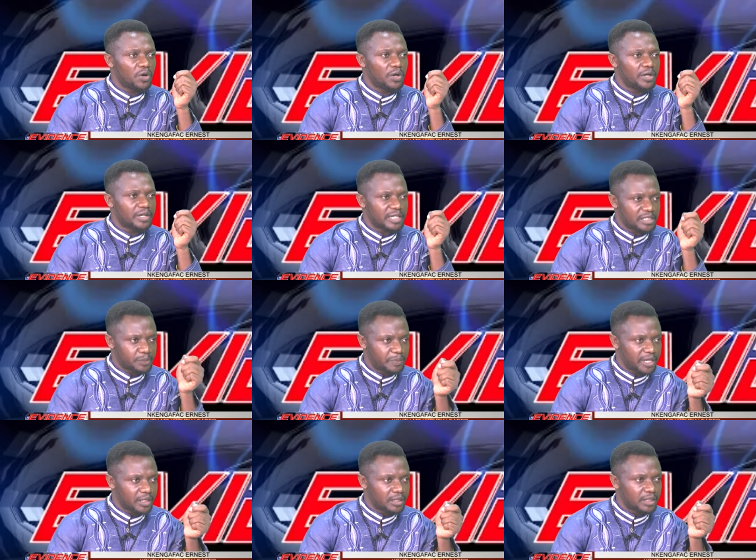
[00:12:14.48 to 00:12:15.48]

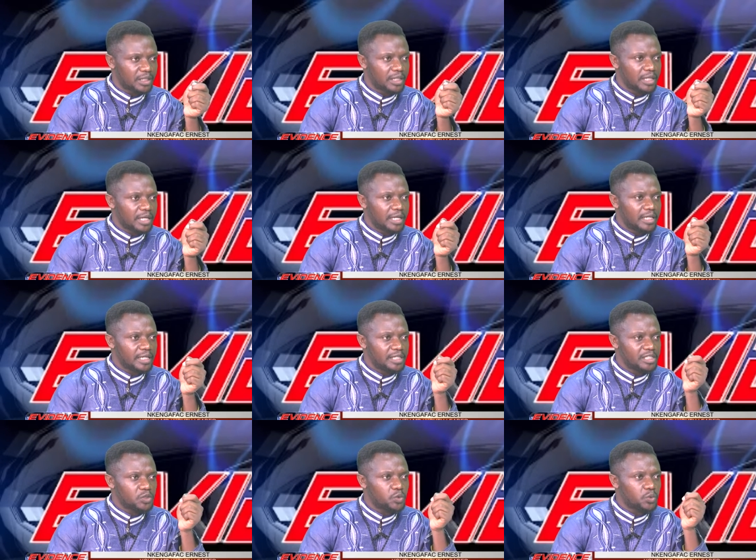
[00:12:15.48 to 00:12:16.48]
respect. They
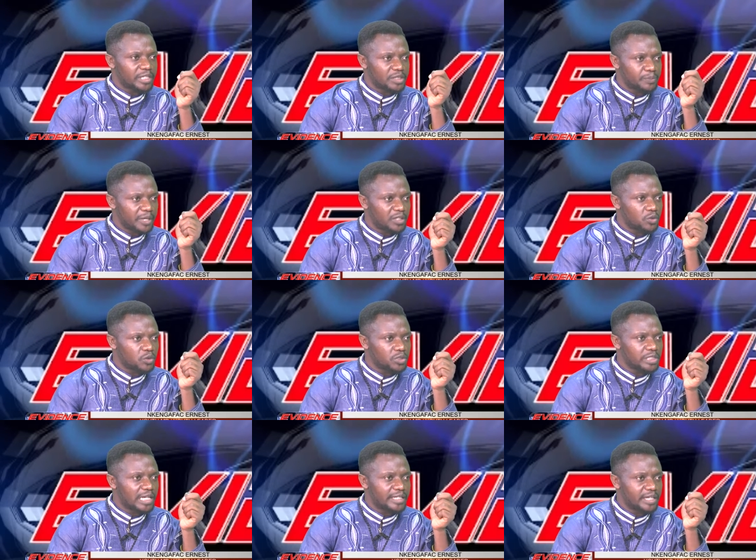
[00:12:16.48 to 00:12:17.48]
need to respect those
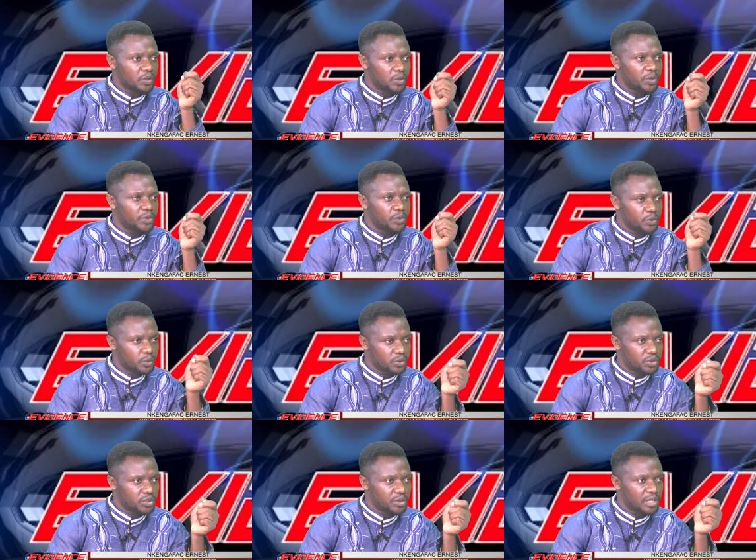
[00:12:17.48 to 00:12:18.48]
that they call
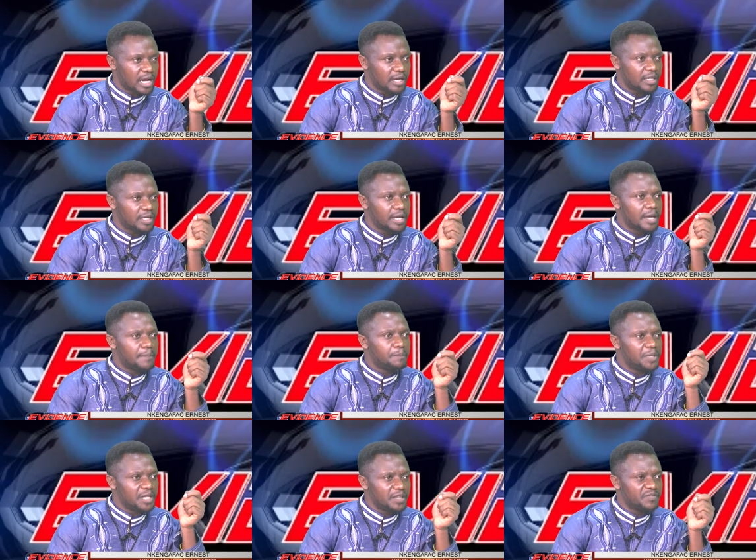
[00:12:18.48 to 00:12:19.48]
youth and
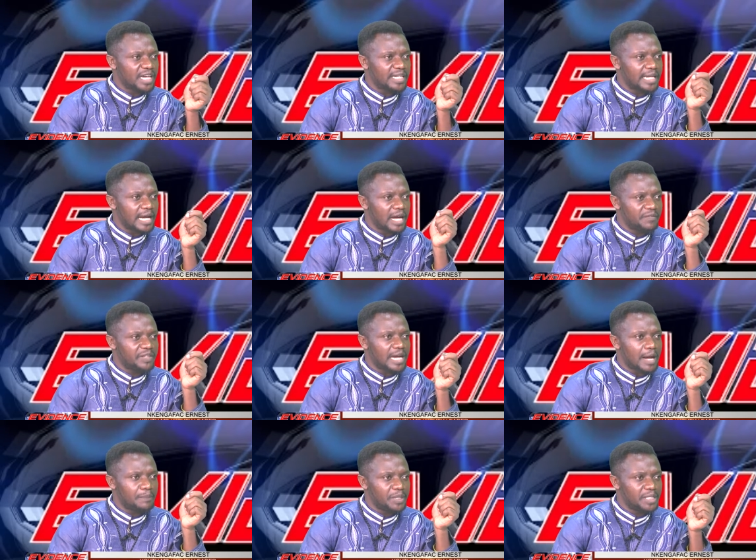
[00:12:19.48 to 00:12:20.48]
believe that they have the
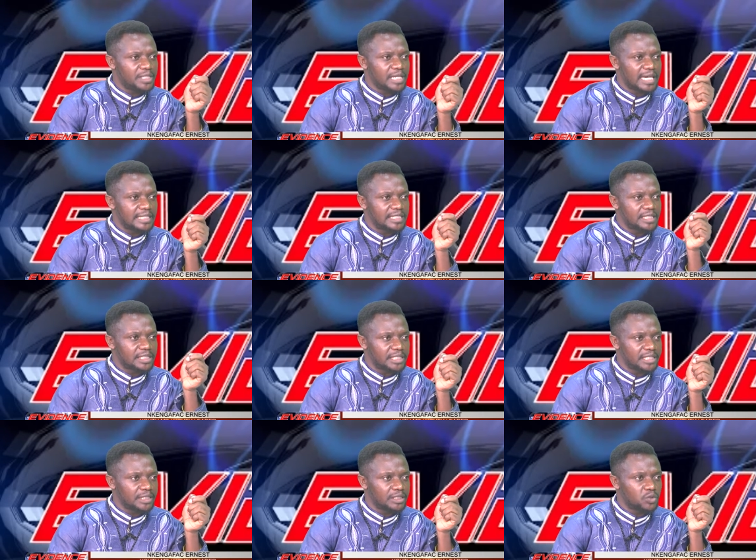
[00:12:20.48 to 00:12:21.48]
ability and the
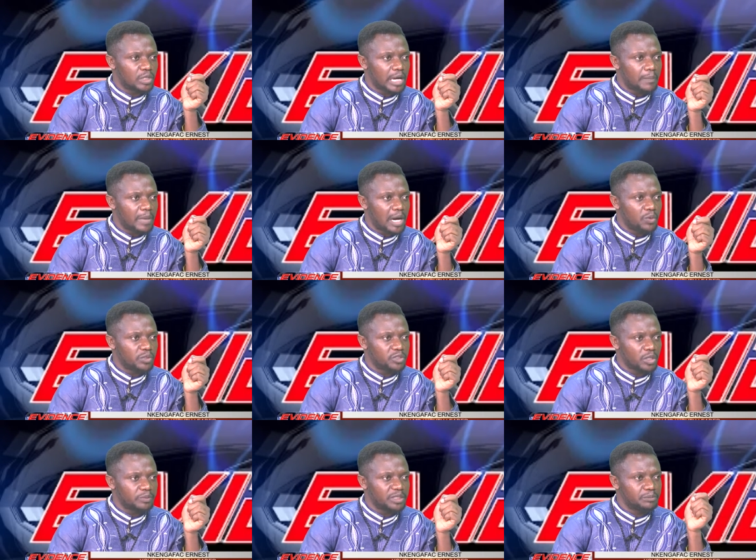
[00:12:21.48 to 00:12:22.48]
strength to come out with
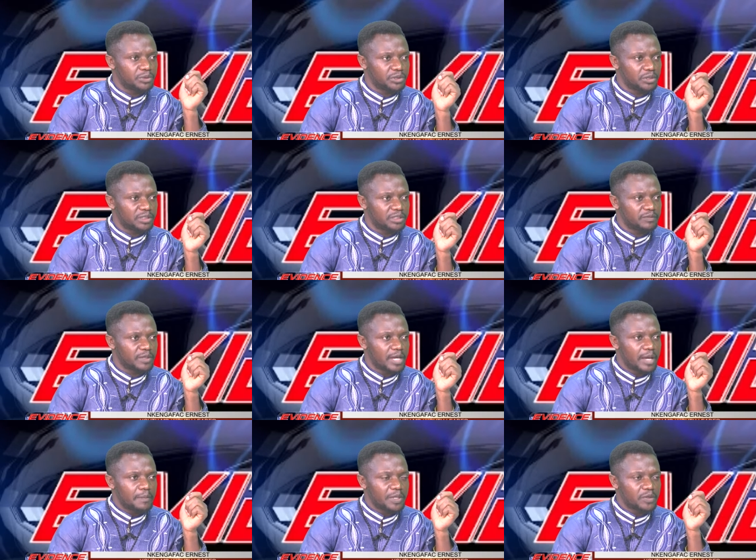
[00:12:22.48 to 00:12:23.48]
something productive.
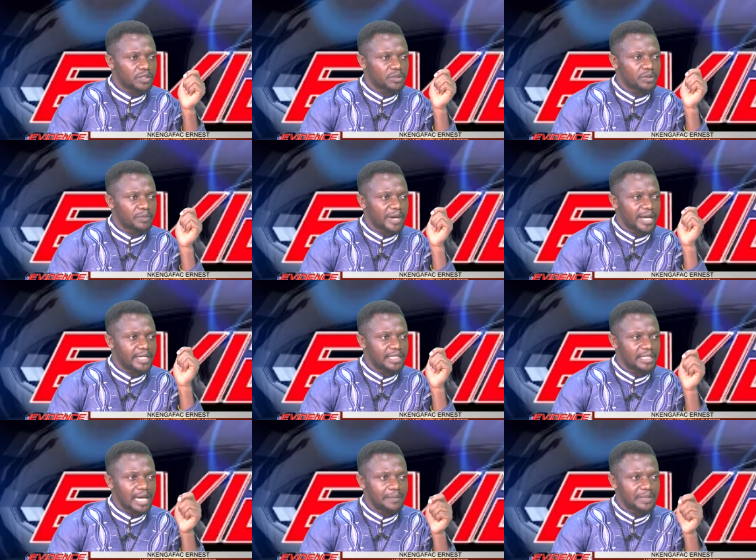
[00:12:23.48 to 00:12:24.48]
Because by the
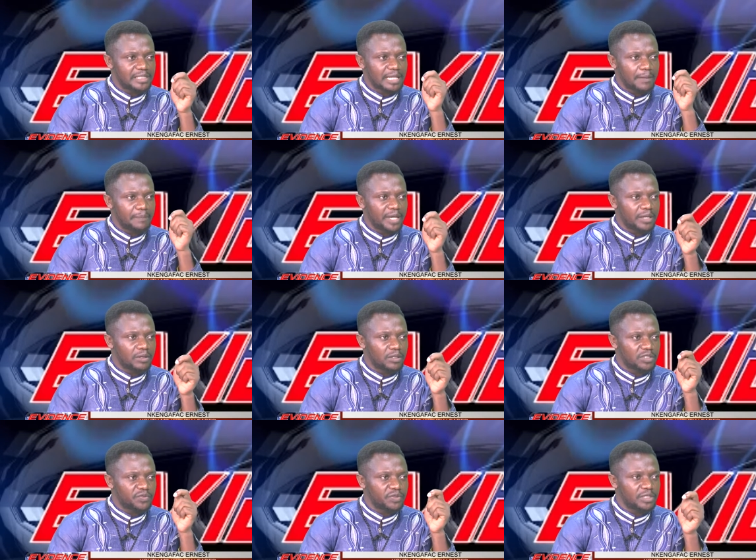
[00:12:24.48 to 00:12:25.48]
time they start making
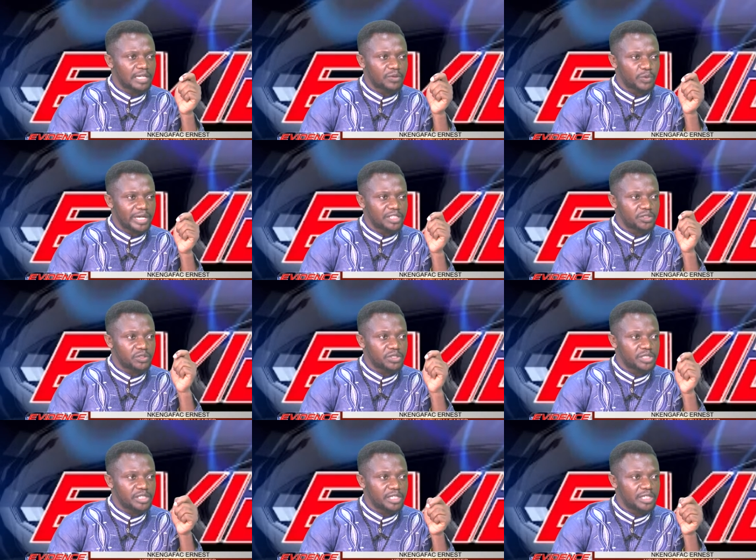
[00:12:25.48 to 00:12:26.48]
us feel that we are just
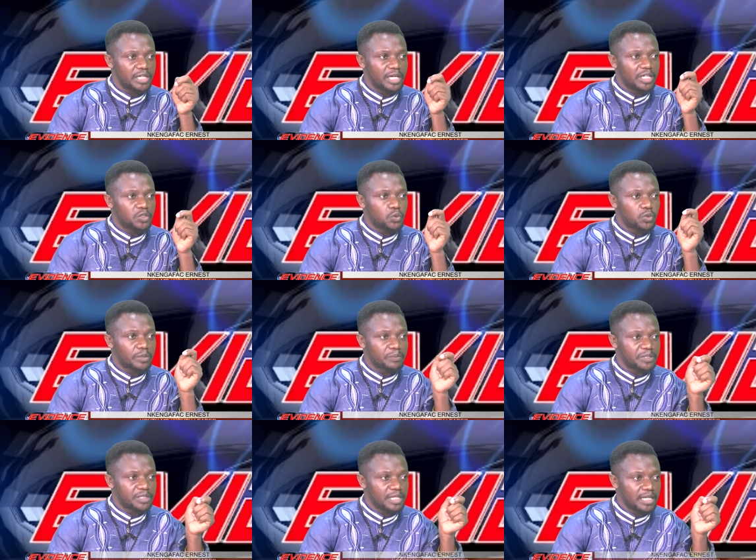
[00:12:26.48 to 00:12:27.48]
here to
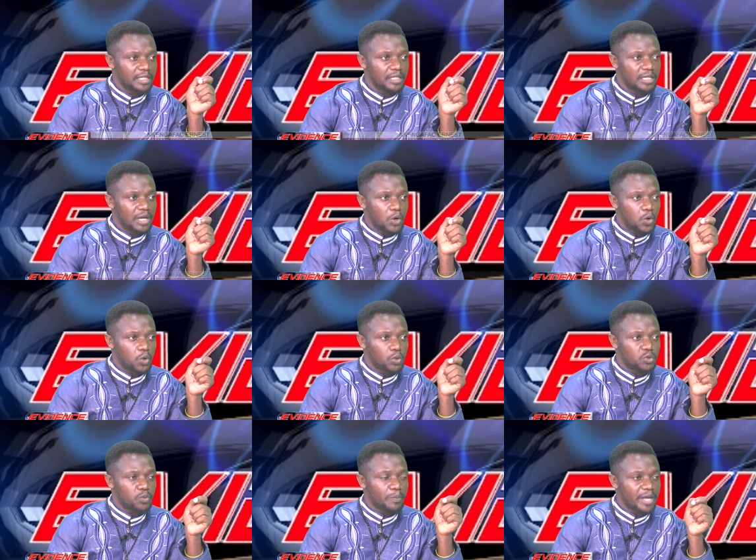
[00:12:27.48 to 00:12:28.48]
represent or
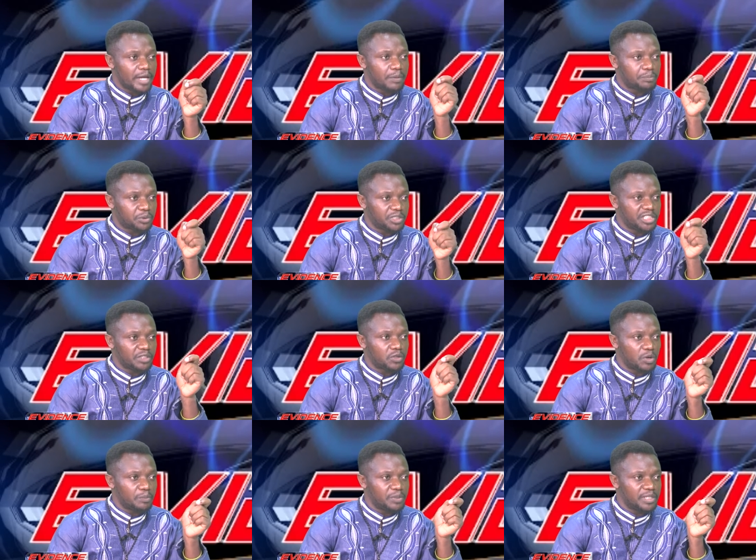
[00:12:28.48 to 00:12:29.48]
to make a project
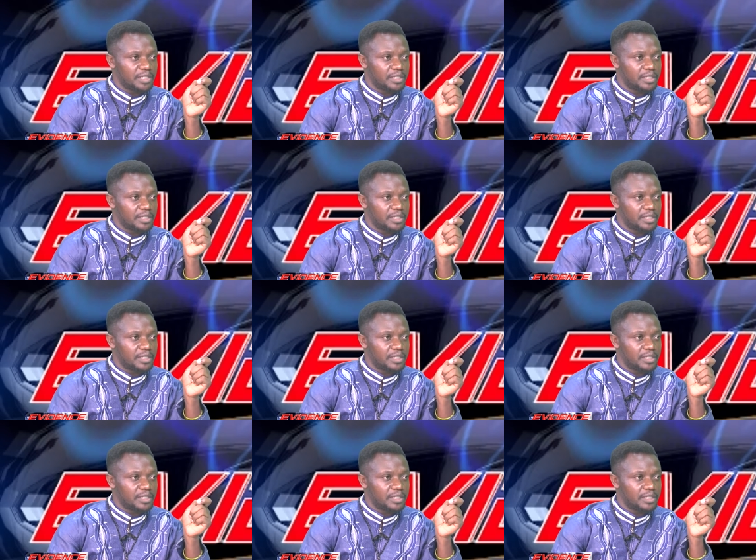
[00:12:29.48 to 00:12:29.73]
complete,